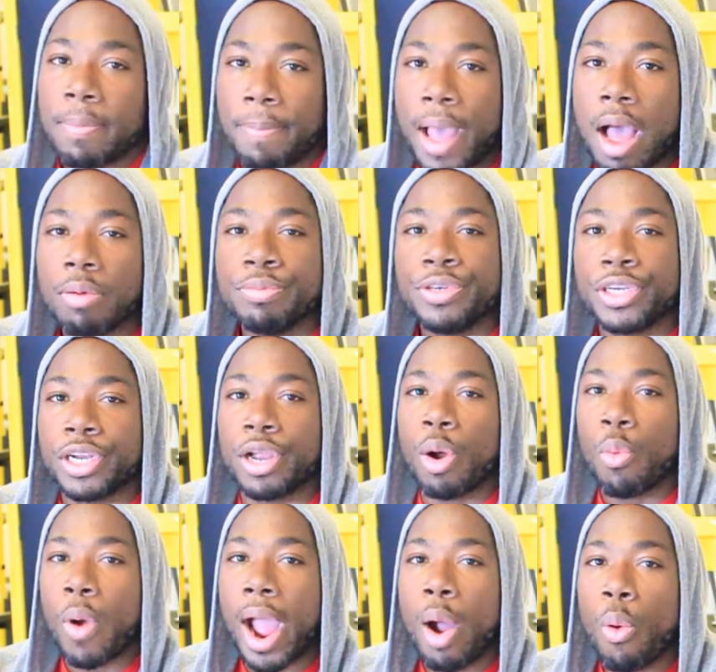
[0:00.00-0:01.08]
Bow
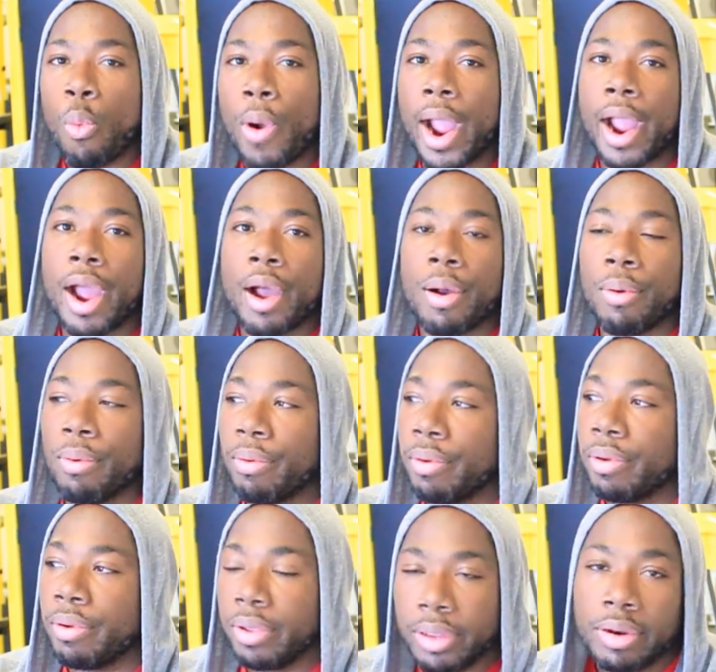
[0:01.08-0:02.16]
chicka wow wow.
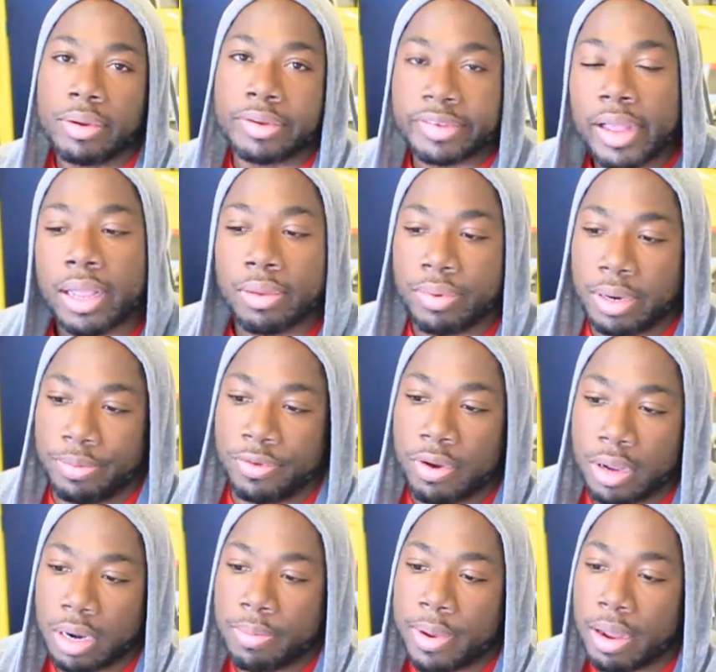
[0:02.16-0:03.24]
You know exactly what I'm
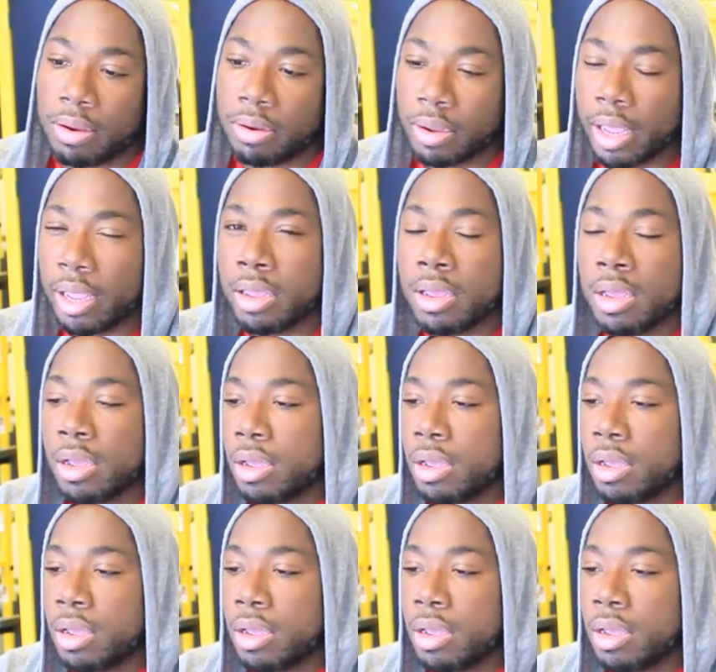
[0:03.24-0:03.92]
talking about, okay?